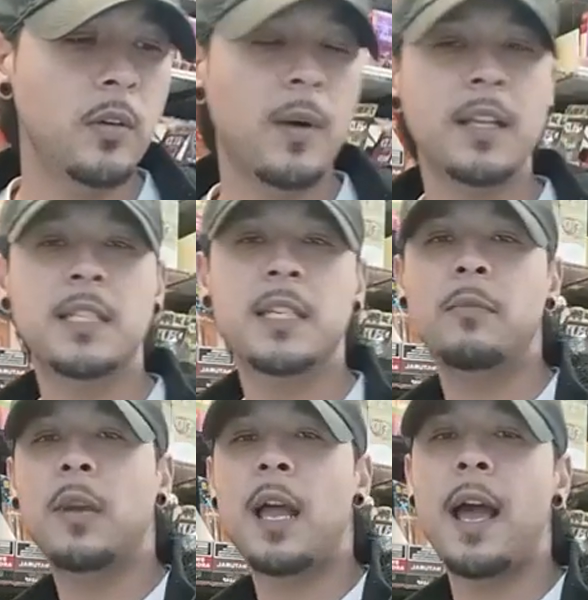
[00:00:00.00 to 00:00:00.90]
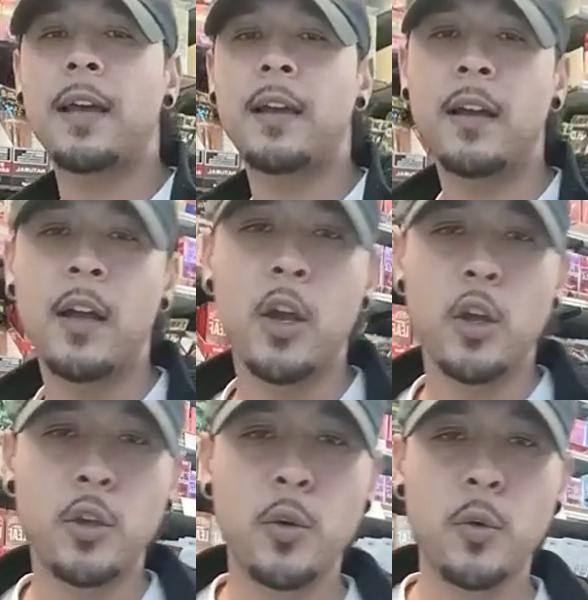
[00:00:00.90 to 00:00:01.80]
seem like
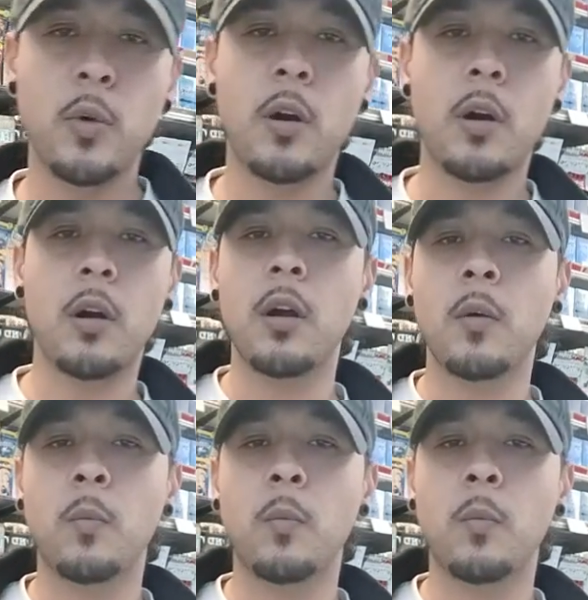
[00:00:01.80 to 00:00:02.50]
you are